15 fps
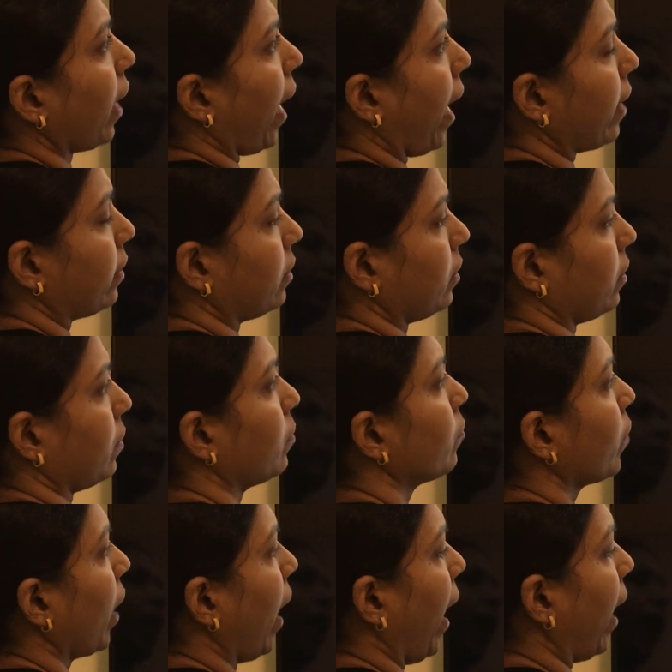anther,
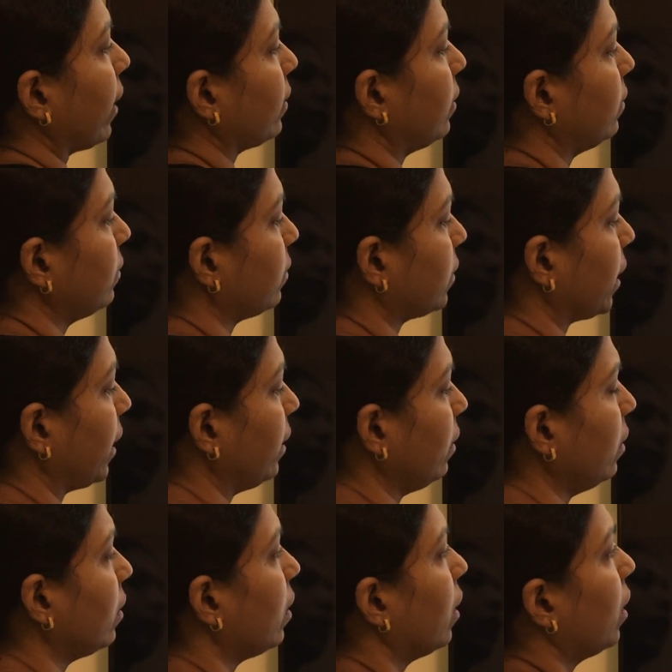and this
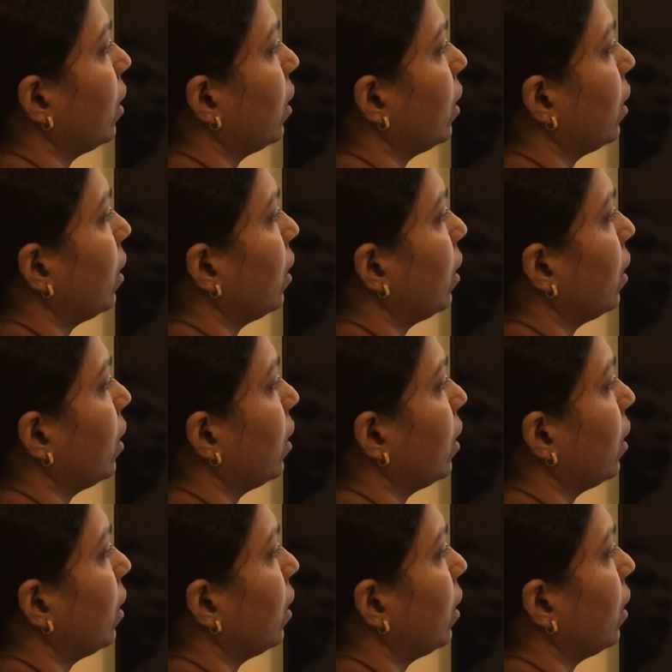thin